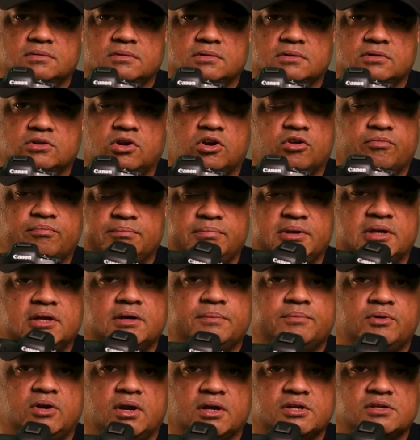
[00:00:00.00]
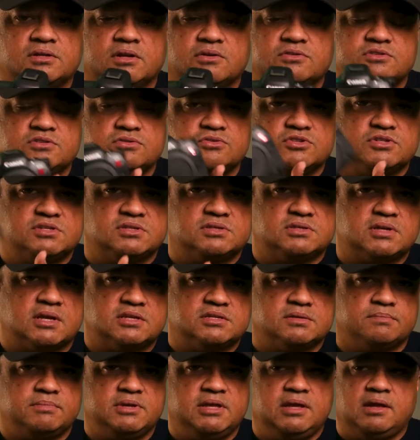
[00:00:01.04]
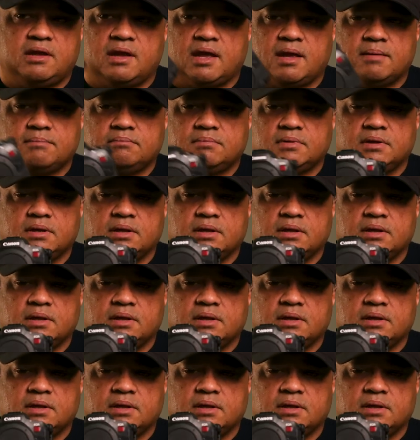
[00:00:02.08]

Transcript: A lot of bigger production houses use this as a B cam.